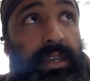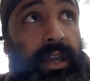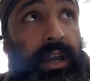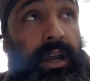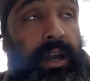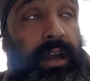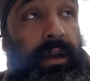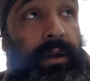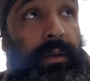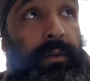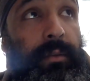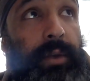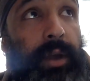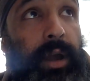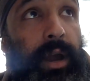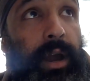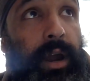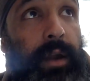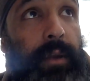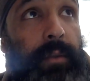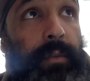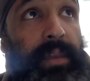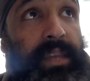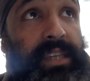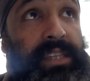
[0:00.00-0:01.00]

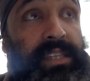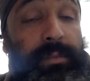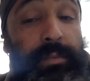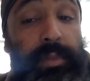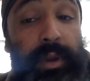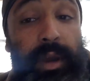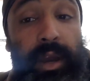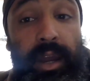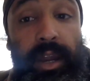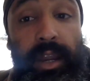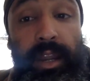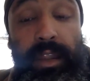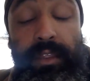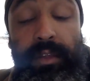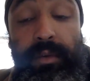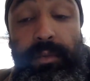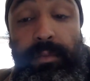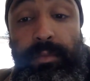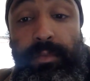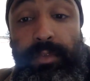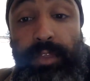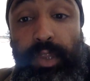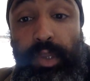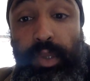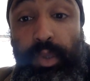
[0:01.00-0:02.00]
are based upon the
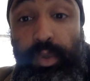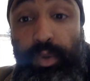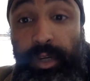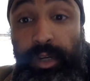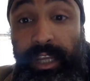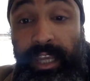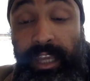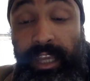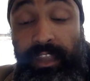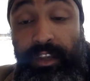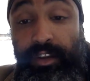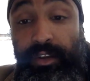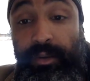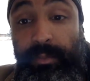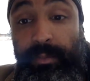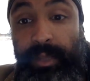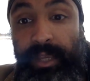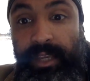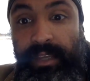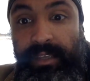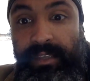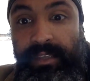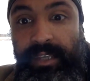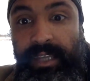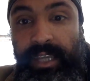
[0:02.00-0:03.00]
lunar calendar,
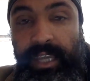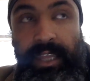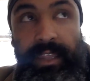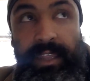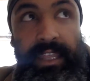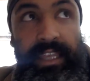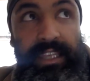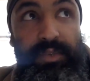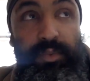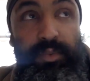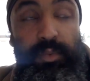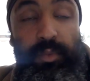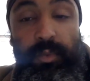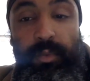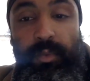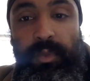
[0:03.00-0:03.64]
because again, that's